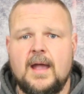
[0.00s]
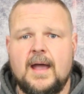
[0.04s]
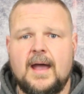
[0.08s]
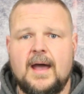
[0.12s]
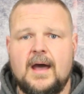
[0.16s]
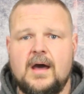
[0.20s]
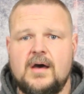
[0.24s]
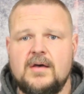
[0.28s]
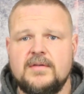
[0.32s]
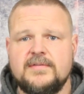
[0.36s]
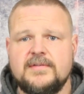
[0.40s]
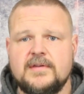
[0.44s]
I
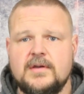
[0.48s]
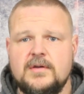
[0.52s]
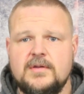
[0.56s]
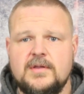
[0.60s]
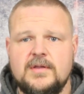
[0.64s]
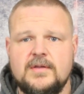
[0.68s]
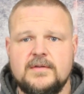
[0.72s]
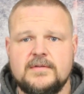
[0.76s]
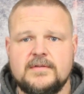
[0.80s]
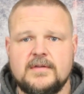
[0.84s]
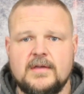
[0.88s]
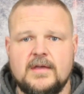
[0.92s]
also
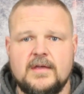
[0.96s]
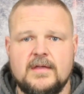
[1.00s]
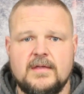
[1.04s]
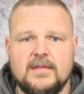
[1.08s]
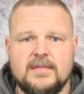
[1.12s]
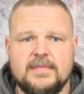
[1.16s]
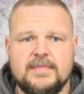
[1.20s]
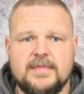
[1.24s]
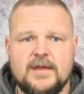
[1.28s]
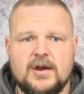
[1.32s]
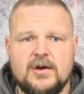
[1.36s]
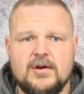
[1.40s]
use
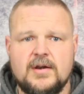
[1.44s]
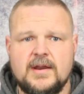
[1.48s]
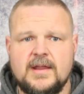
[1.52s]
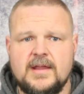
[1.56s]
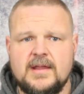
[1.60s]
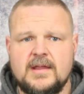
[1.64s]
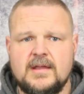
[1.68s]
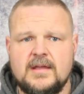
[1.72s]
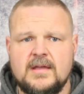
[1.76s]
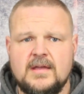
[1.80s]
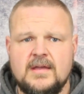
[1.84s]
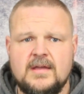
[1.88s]
a
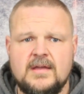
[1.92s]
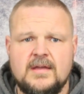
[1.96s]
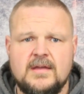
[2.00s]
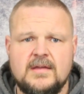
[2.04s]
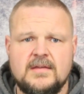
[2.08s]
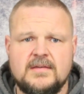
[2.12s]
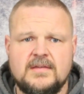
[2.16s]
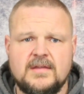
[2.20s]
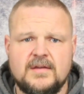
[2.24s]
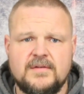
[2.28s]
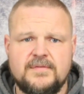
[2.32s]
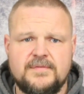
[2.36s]
30
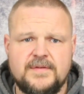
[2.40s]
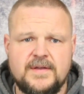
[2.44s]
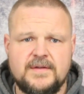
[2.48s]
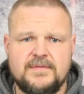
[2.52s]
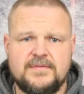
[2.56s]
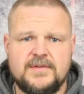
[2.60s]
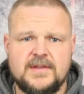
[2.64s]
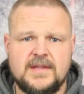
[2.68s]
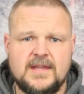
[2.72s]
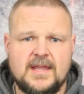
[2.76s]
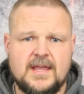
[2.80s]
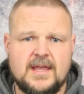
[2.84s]
to
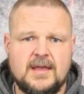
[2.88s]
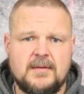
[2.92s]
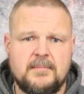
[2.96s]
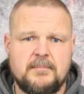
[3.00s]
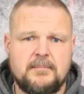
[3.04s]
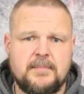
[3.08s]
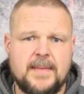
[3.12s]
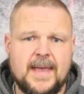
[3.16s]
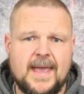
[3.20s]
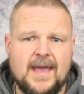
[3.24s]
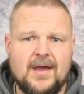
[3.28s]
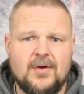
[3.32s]
50
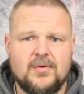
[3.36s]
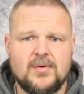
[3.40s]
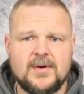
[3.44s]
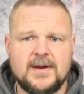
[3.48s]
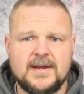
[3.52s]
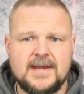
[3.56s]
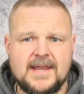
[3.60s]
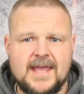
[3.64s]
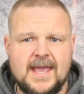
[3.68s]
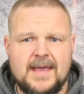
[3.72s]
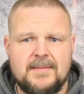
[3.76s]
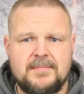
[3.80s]
amp power
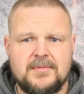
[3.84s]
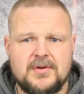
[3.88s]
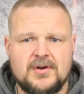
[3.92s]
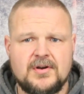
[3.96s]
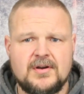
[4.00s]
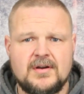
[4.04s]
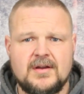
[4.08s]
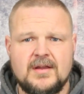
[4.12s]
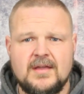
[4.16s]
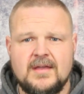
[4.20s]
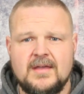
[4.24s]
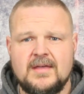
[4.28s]

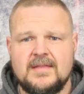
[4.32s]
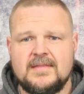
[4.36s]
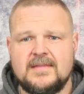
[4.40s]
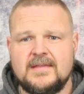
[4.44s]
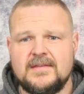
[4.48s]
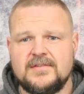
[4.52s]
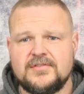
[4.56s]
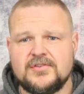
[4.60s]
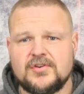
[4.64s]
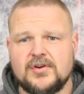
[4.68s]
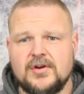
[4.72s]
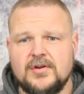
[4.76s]
adapter
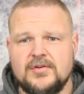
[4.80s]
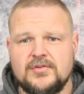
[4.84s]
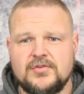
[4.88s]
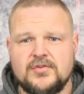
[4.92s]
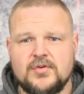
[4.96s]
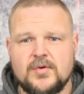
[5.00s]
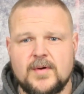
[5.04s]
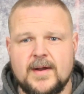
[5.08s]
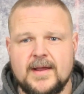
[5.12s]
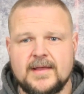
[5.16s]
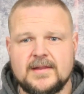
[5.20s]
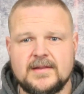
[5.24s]
that screws
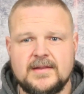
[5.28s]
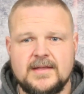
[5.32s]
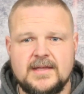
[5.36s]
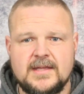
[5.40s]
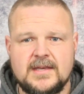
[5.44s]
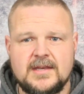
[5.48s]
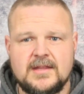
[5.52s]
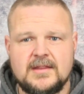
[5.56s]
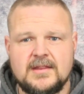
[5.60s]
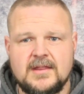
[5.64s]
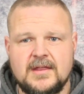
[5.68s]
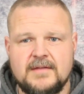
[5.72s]
directly
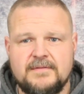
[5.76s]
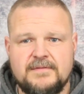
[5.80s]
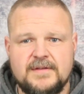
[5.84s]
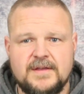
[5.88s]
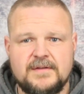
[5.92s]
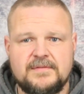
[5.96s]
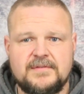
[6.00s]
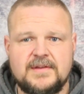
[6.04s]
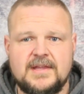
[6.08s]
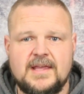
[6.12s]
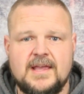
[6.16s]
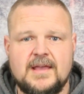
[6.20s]
into the
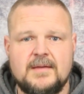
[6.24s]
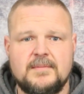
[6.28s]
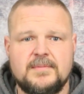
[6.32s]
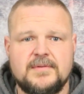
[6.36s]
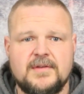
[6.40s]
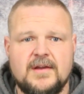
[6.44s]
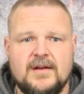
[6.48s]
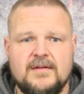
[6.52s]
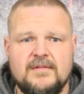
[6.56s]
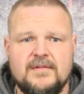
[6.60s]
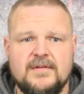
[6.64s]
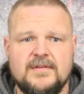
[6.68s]
50 amp
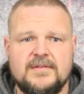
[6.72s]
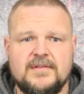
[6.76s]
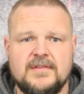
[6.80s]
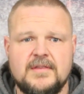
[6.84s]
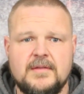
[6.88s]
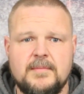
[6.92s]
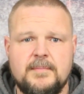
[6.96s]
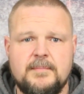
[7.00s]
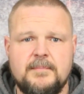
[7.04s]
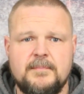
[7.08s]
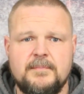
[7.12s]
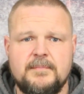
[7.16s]
service of
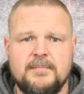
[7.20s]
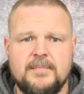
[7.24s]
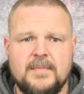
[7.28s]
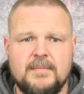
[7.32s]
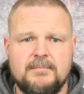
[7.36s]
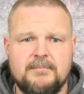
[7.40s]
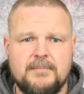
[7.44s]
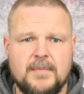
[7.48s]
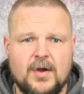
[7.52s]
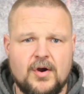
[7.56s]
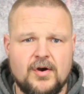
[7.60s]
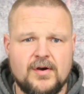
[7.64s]
the
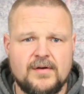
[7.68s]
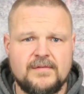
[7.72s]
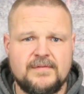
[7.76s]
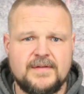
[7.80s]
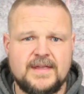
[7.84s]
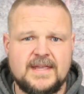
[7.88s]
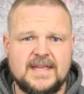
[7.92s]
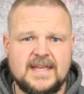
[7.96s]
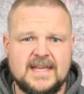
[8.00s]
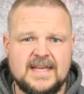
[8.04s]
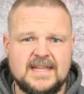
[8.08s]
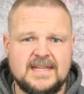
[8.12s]
RV
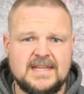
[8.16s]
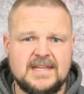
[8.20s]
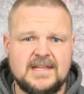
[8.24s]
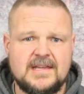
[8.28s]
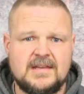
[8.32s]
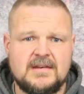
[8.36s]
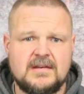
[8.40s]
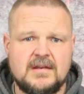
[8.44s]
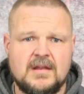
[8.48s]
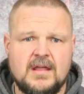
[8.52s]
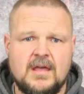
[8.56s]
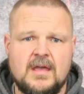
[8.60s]
inlet.